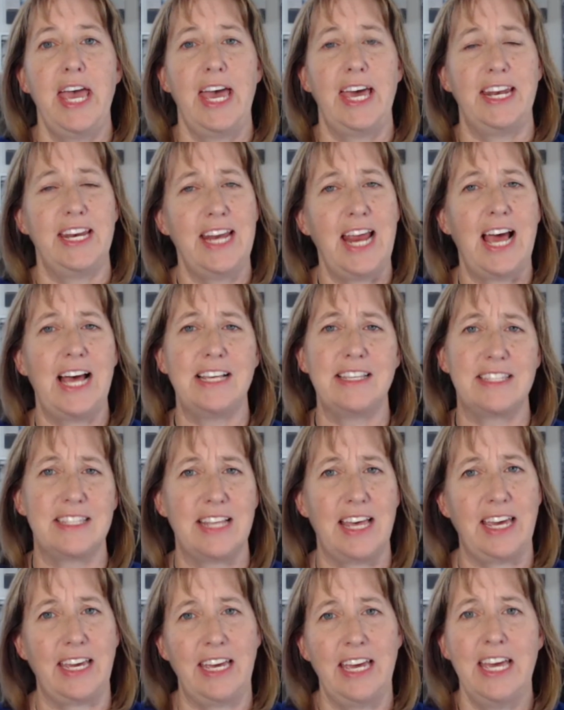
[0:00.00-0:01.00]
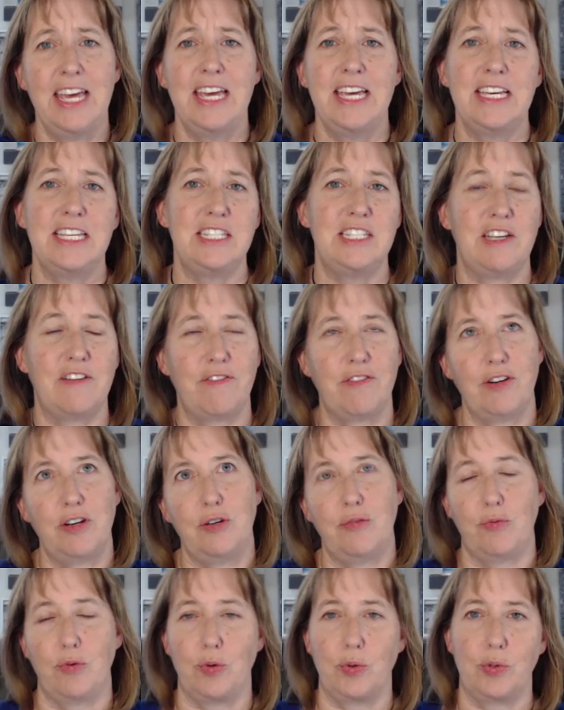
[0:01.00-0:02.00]
and it has like
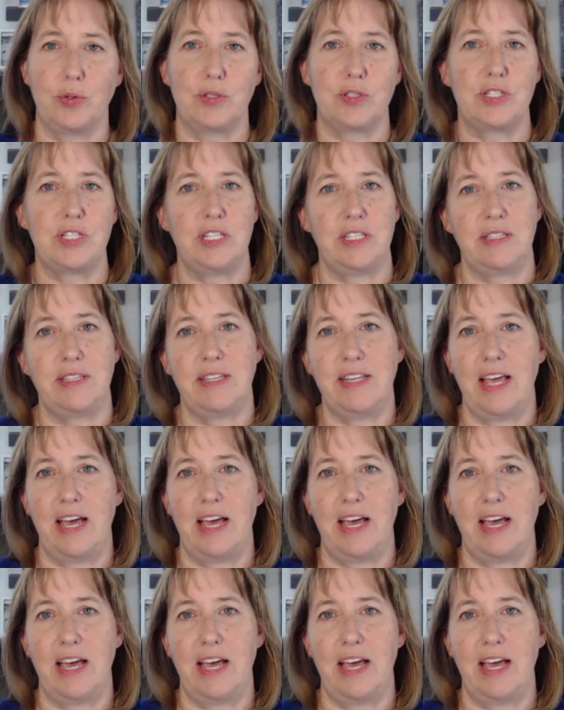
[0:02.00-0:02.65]
different rules